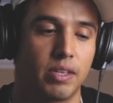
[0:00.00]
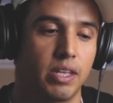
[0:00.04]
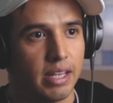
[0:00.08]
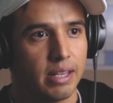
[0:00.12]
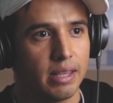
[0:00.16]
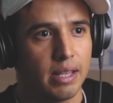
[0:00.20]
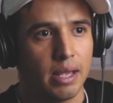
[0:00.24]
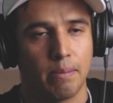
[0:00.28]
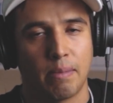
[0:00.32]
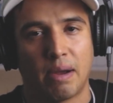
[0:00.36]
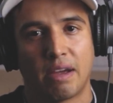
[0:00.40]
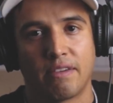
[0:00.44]

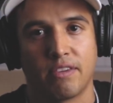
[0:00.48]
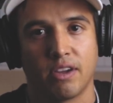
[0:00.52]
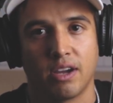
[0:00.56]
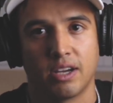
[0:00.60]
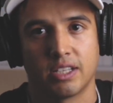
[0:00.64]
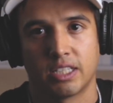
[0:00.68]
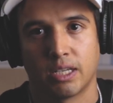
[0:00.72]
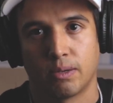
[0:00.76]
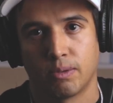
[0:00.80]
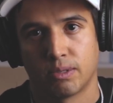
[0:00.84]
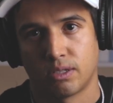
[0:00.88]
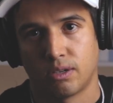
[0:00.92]
And then my
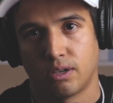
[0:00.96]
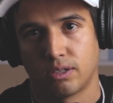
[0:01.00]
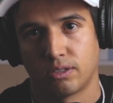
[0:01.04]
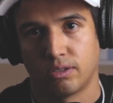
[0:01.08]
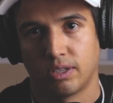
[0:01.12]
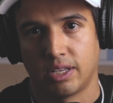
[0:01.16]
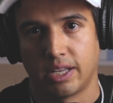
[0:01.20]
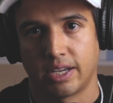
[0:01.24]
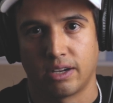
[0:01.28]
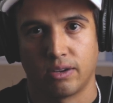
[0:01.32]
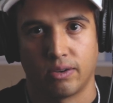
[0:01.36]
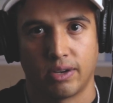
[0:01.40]
fiance was
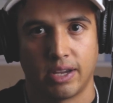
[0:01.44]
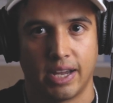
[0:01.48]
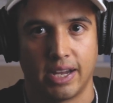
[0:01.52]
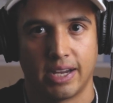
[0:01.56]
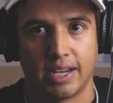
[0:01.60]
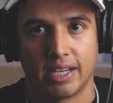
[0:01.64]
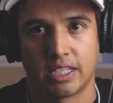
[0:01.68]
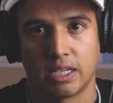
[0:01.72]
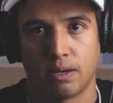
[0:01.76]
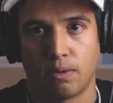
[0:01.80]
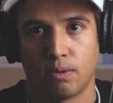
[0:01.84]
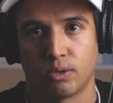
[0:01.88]
also like, okay, I
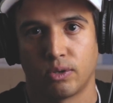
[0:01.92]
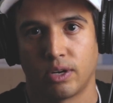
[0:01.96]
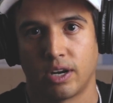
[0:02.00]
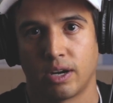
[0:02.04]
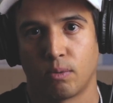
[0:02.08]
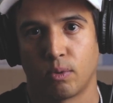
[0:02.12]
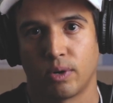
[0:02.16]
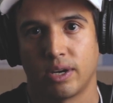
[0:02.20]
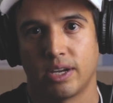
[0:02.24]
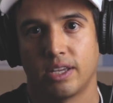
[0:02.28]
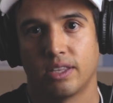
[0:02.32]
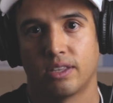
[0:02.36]
guess I won't do it
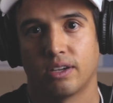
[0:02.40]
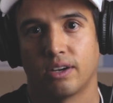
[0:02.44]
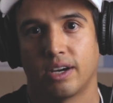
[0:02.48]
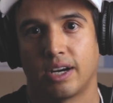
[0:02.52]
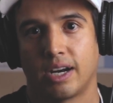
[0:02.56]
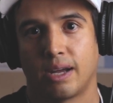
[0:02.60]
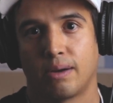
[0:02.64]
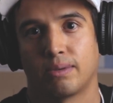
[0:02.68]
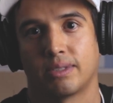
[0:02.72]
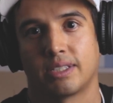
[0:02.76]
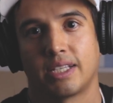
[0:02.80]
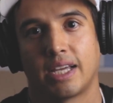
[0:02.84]
anymore either.
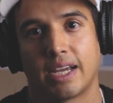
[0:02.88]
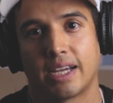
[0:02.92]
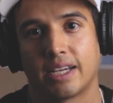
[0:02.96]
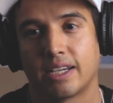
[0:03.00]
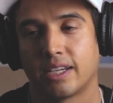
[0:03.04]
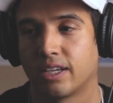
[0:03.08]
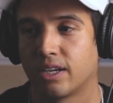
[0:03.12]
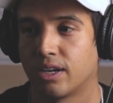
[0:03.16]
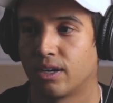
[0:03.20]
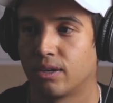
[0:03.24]
And I was like,